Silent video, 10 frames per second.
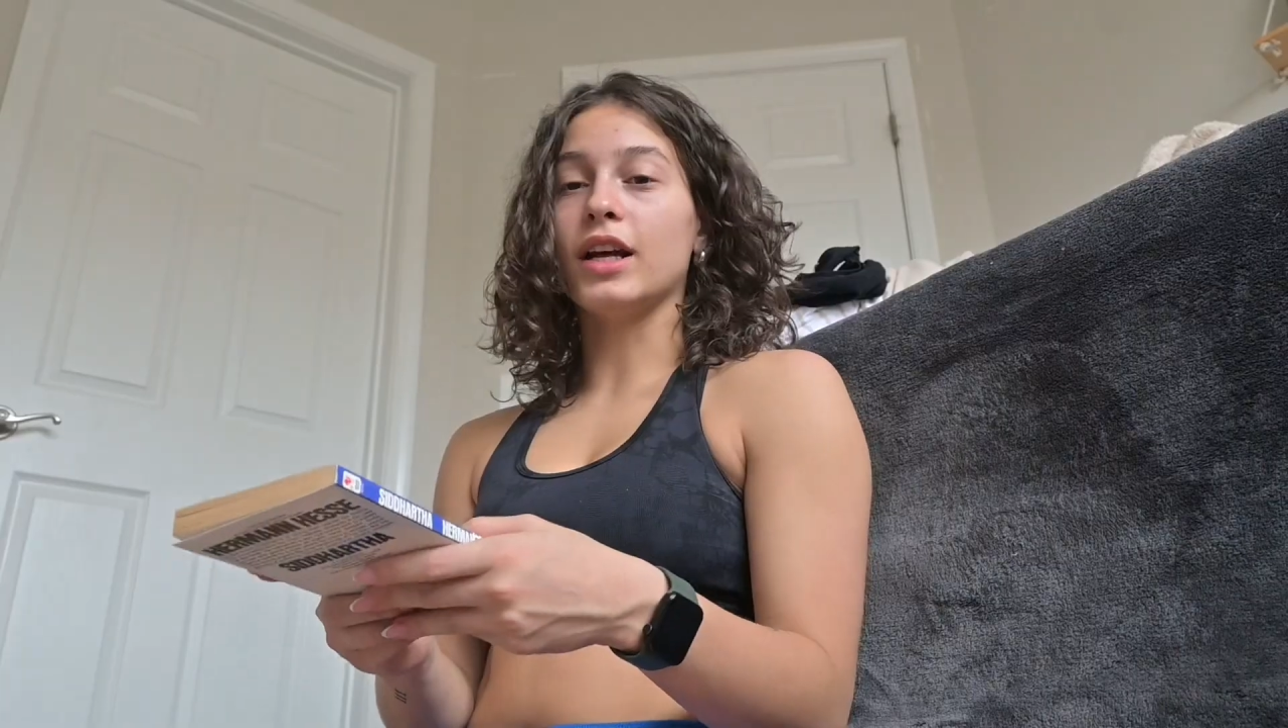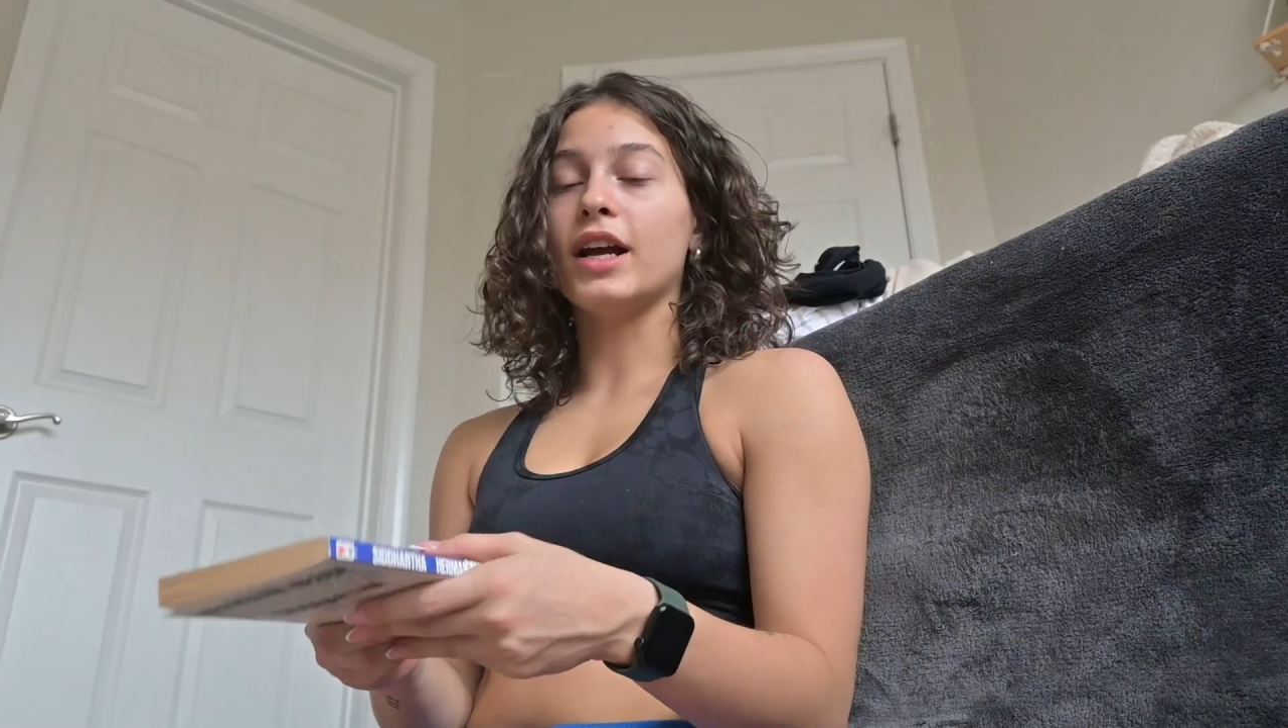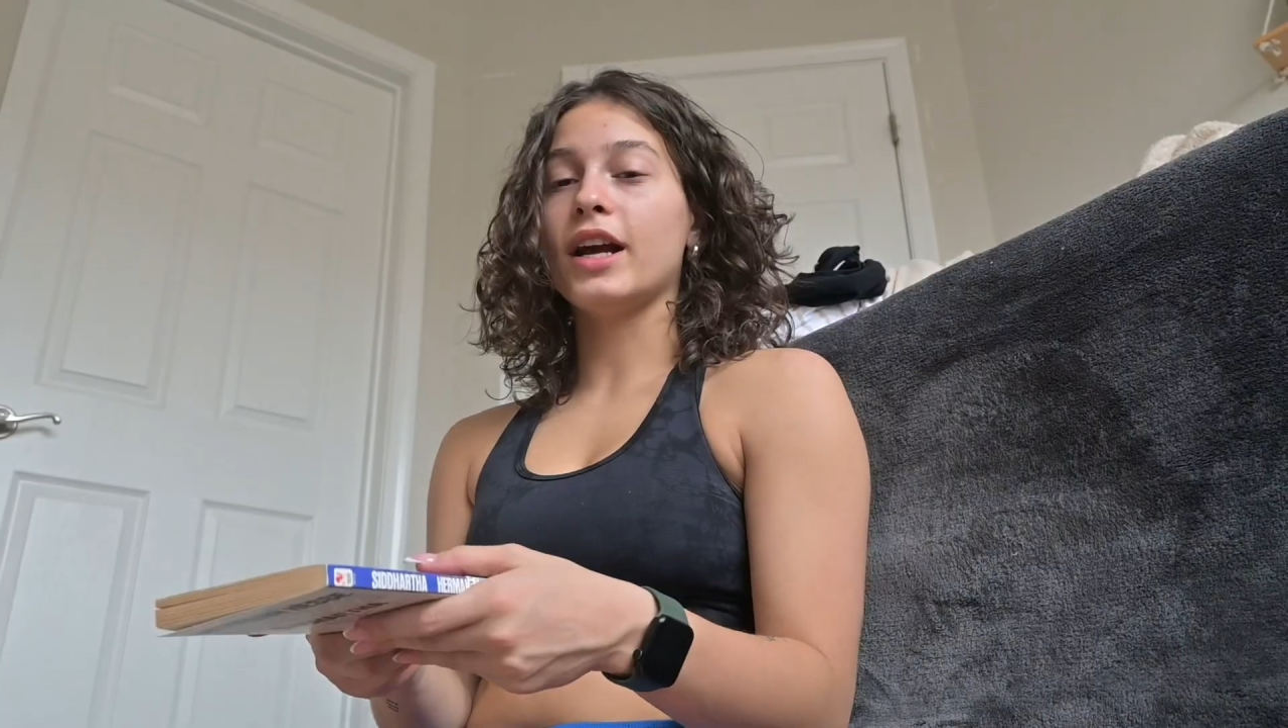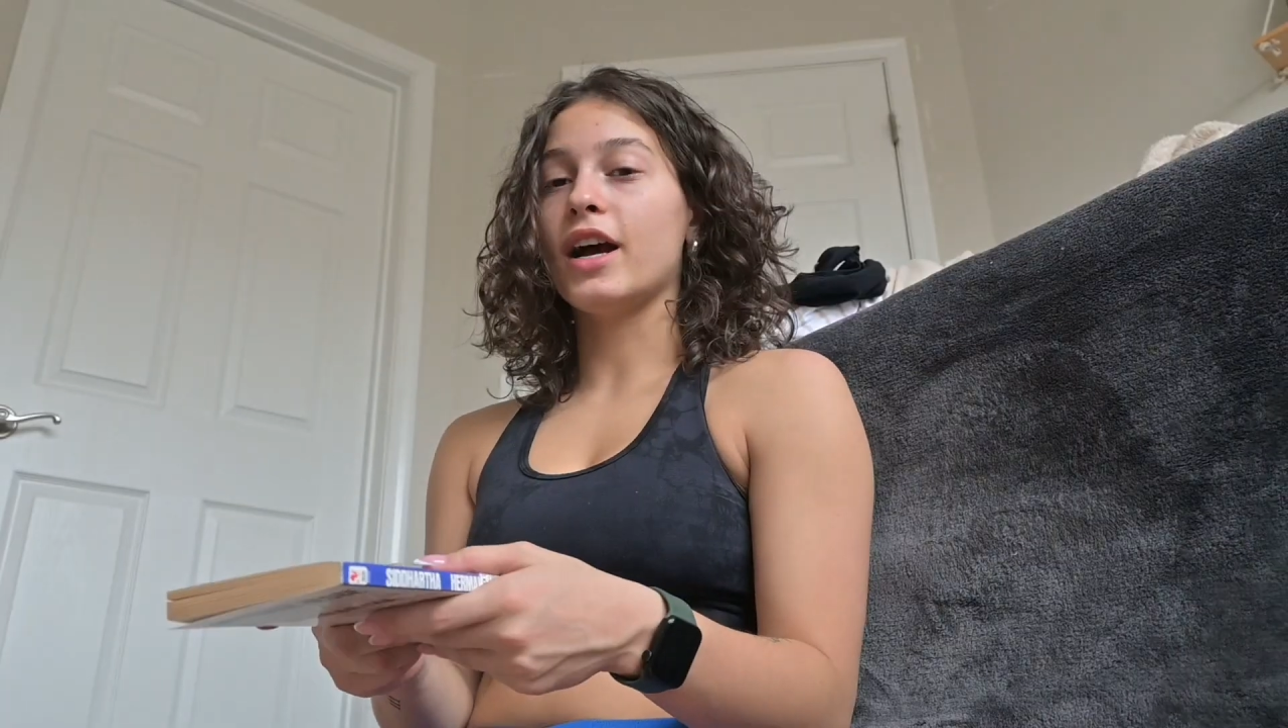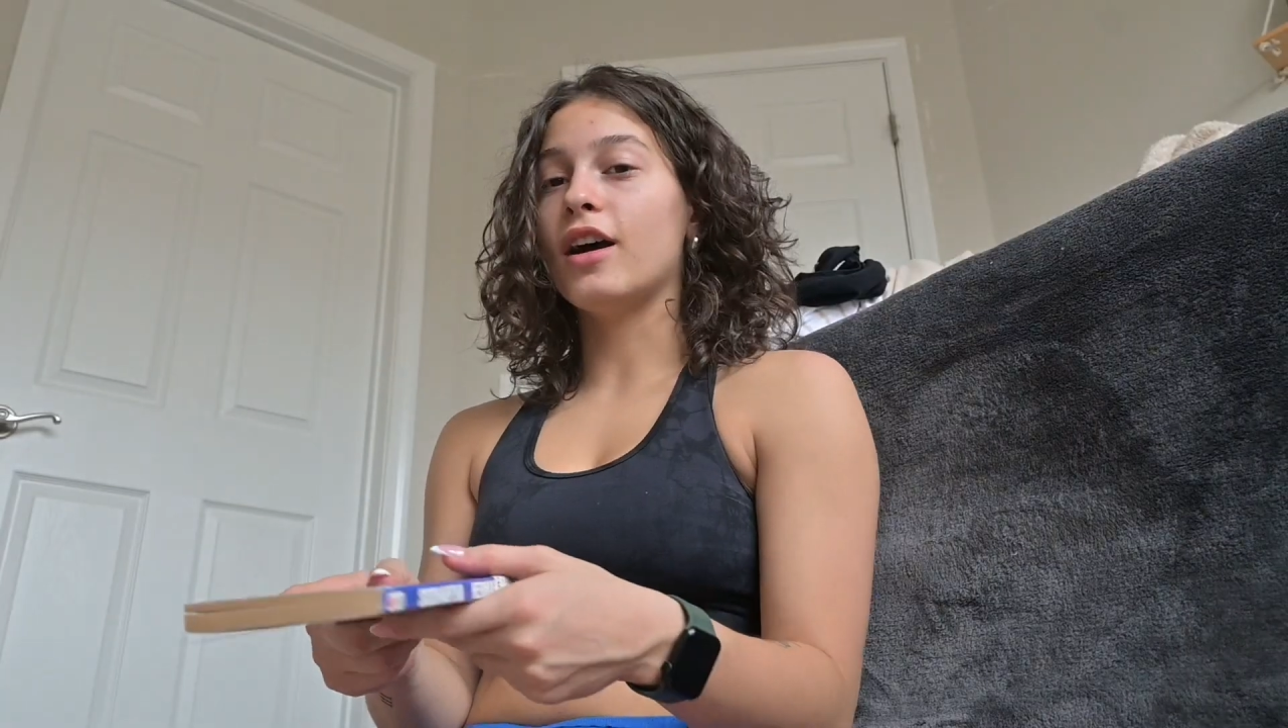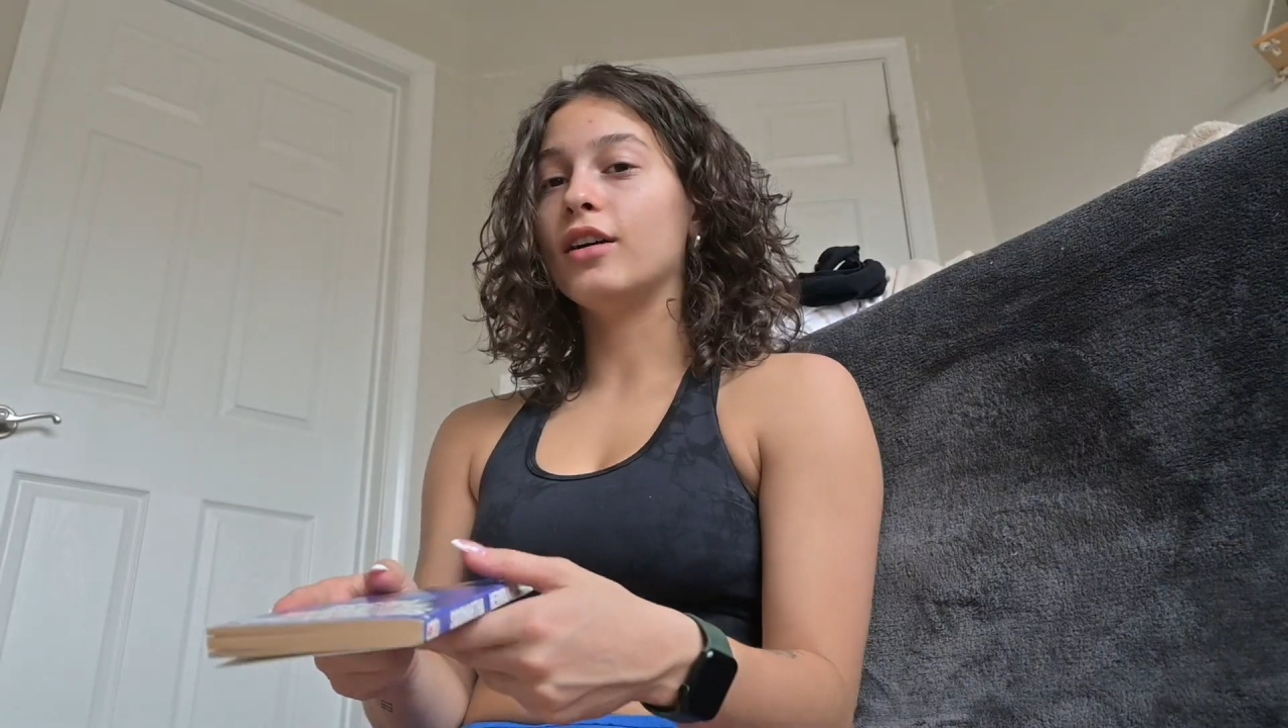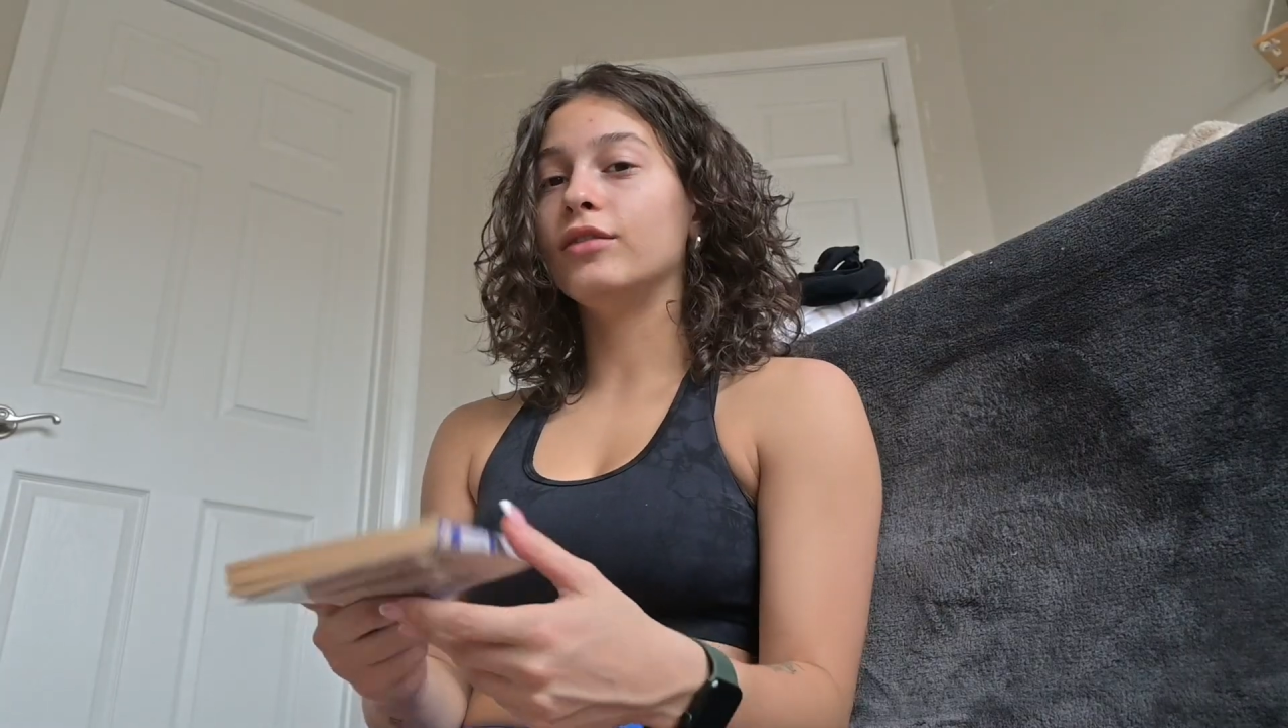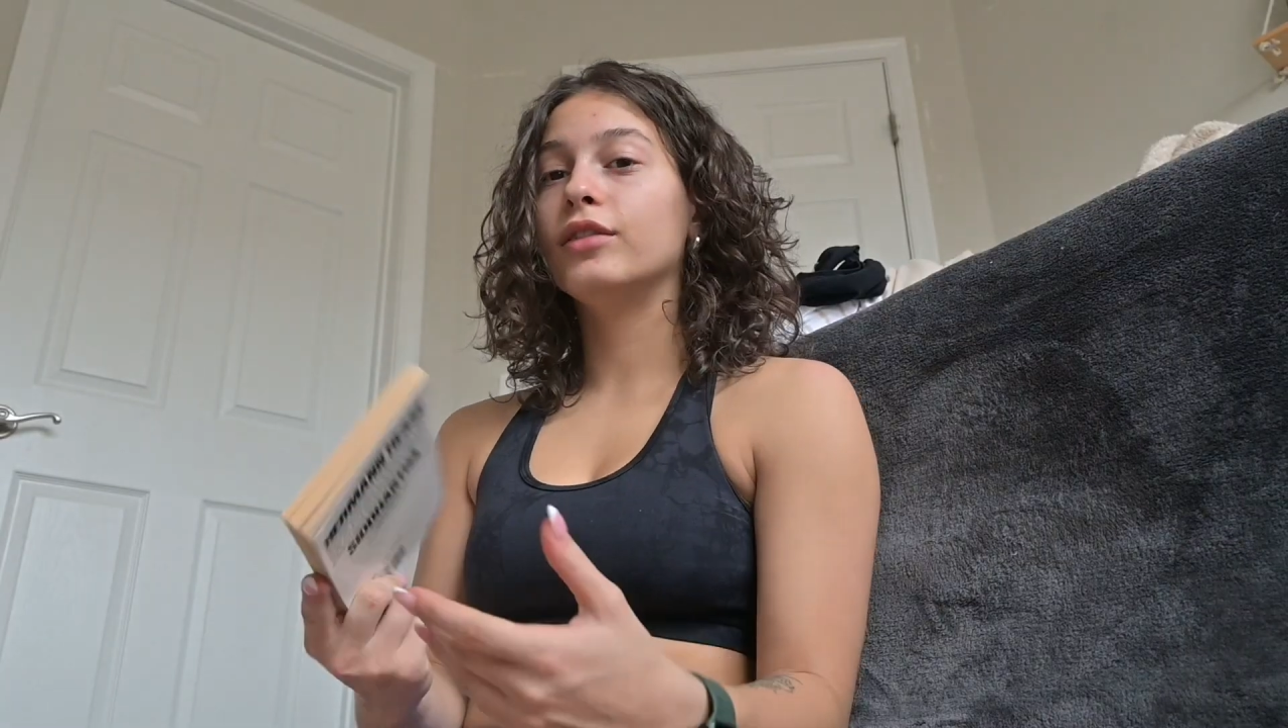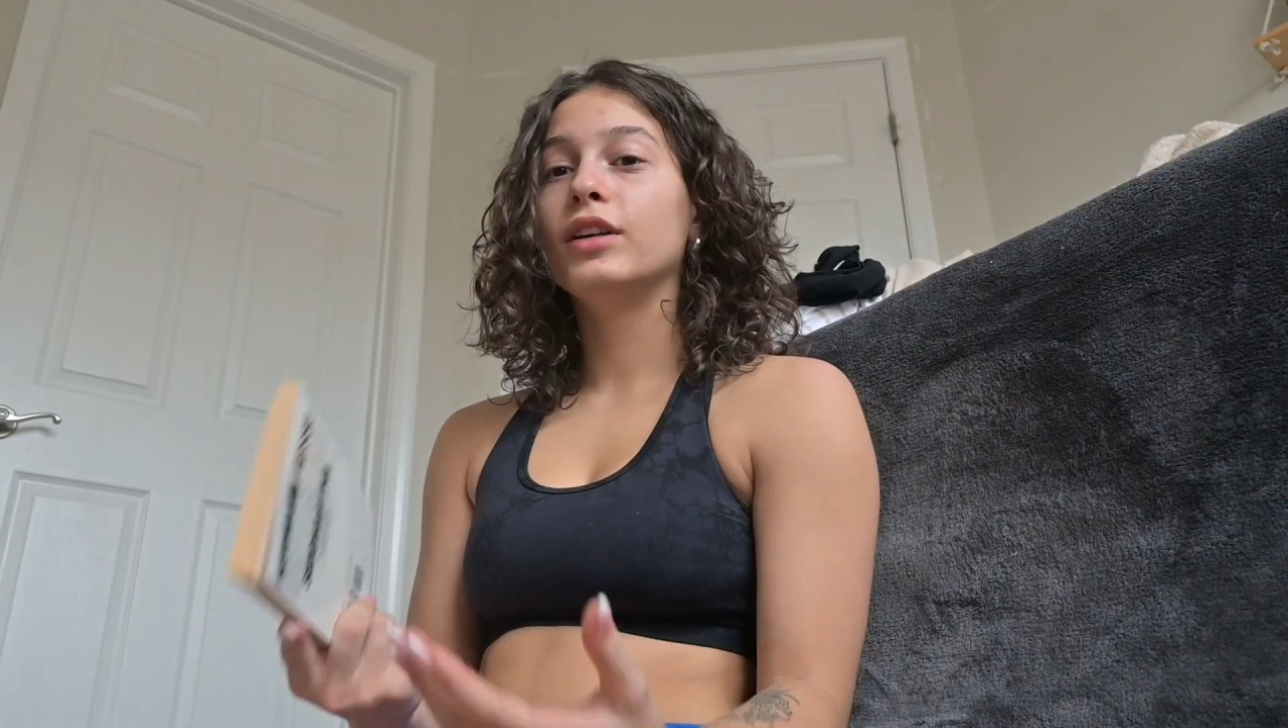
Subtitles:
I have